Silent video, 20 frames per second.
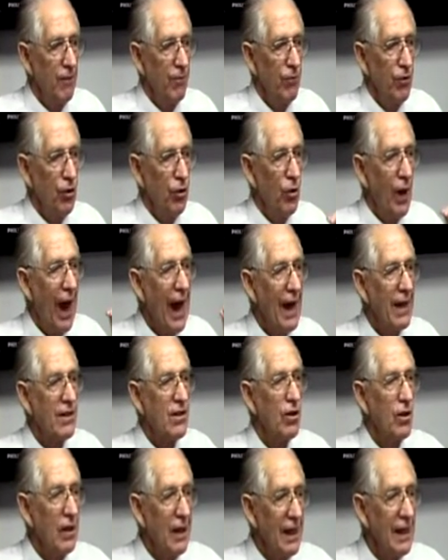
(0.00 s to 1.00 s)
You had
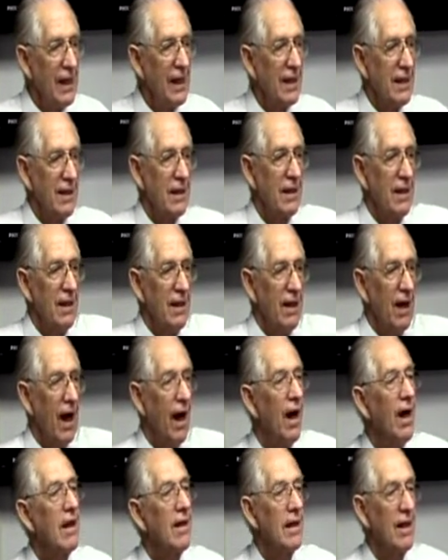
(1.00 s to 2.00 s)
to eat
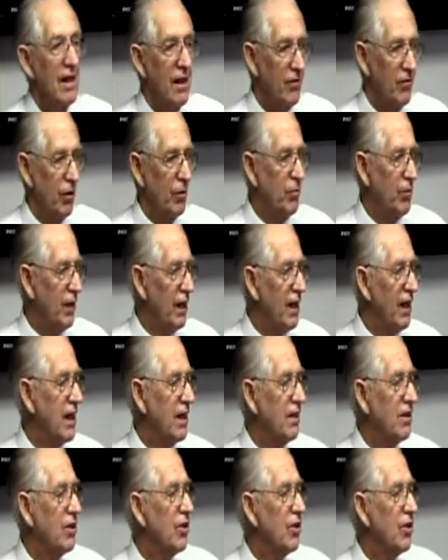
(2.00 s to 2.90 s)
unleavened bread,